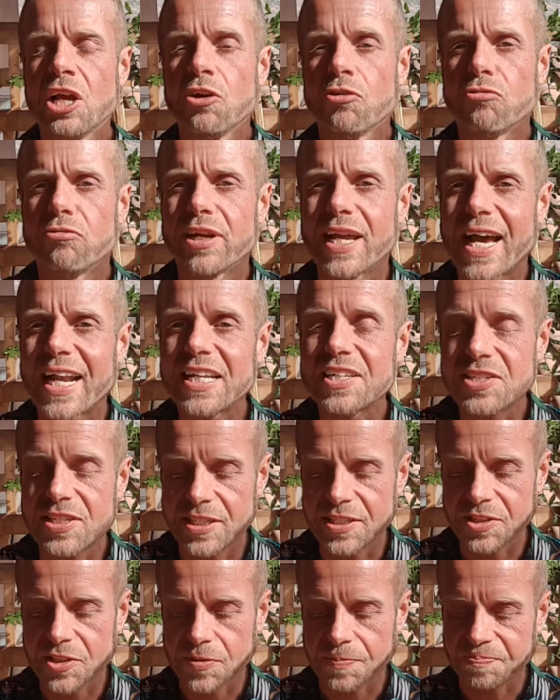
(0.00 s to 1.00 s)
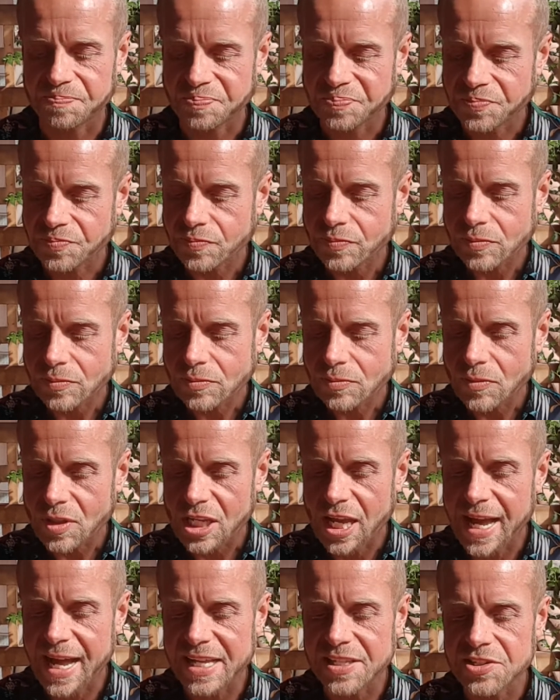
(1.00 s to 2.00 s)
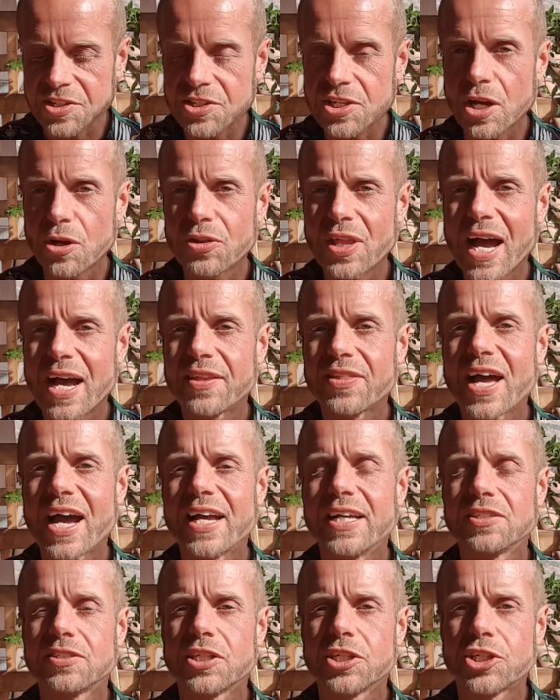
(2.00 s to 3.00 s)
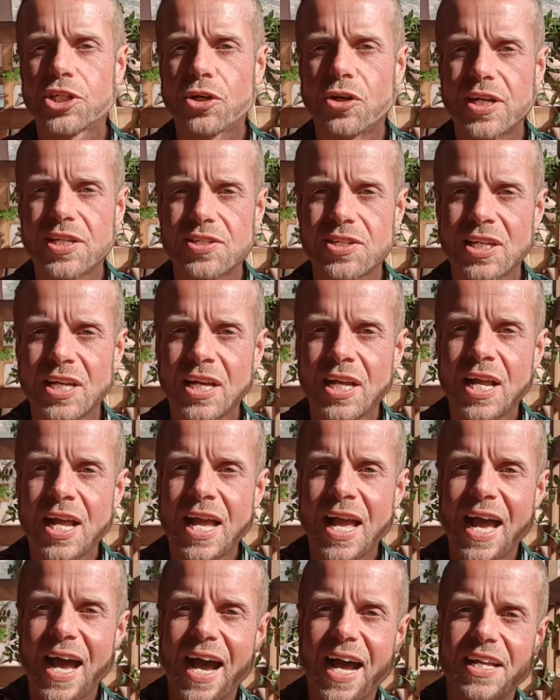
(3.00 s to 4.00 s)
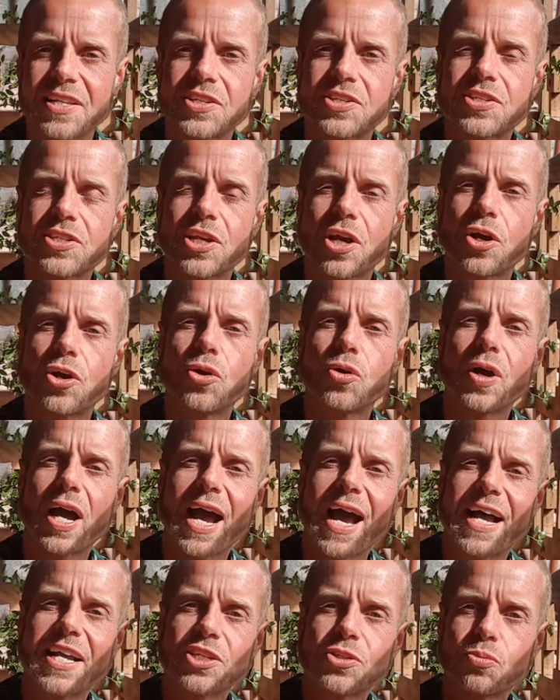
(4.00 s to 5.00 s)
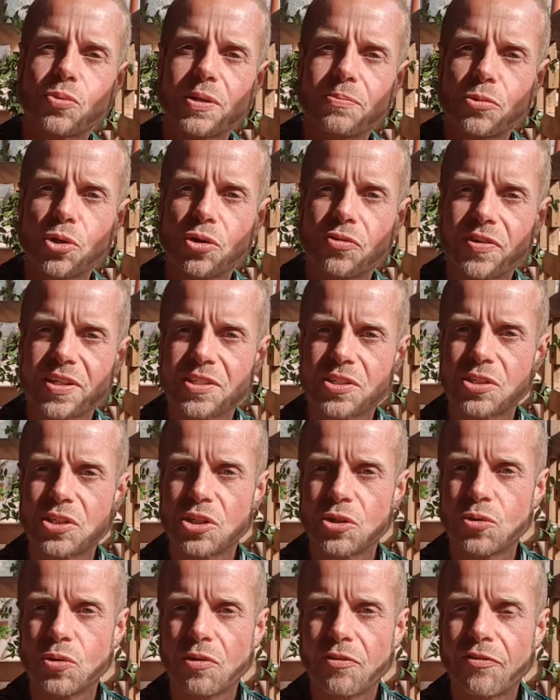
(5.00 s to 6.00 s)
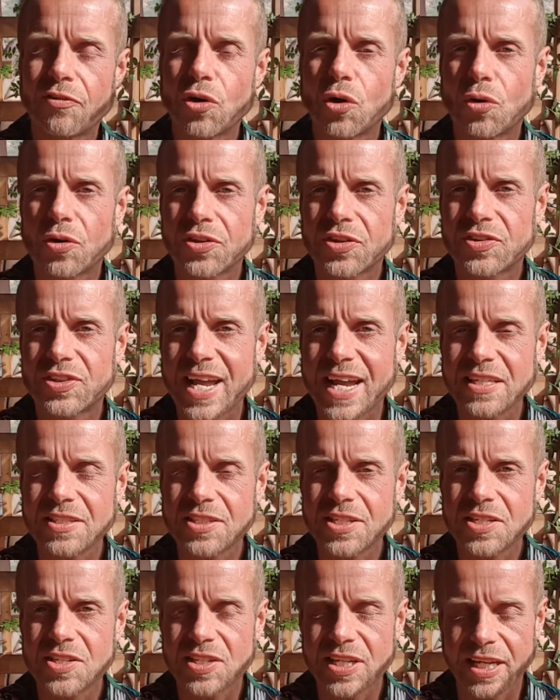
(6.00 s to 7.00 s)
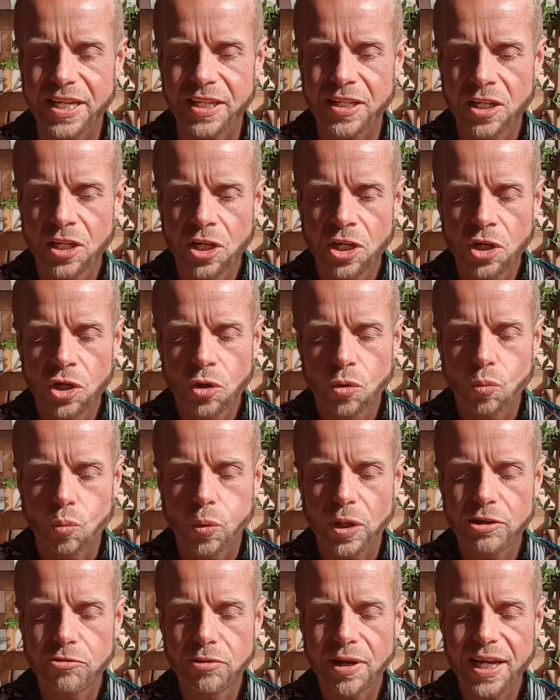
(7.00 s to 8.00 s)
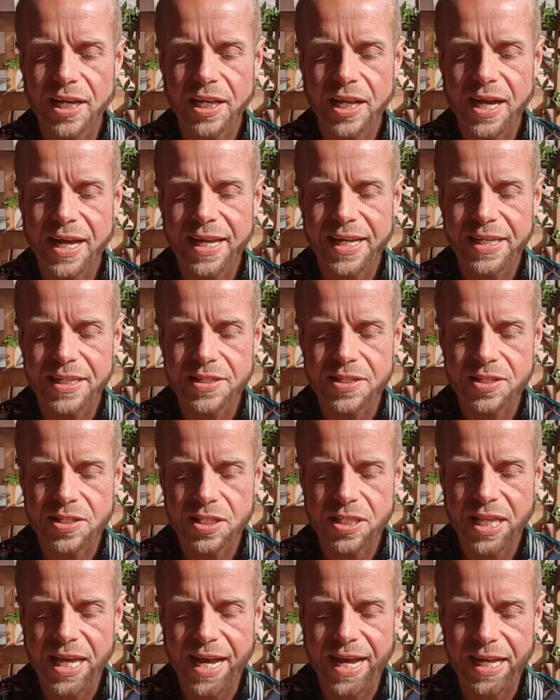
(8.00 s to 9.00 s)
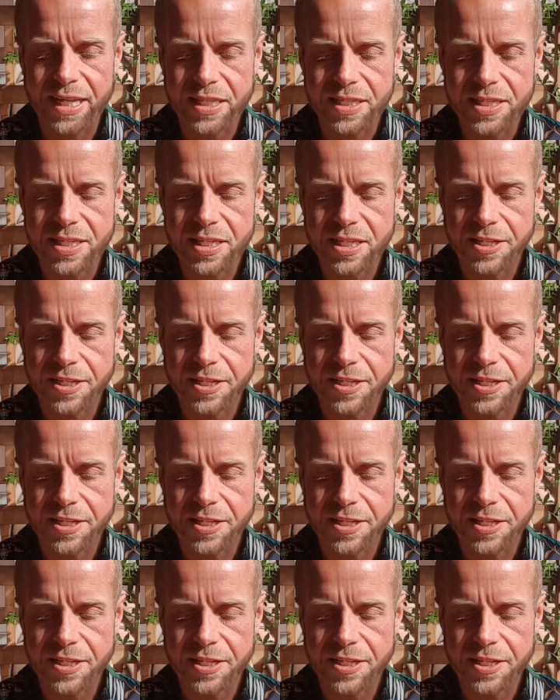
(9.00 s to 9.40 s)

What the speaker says: realities. And so that is the choice. And so as we move into fourth density, we realize that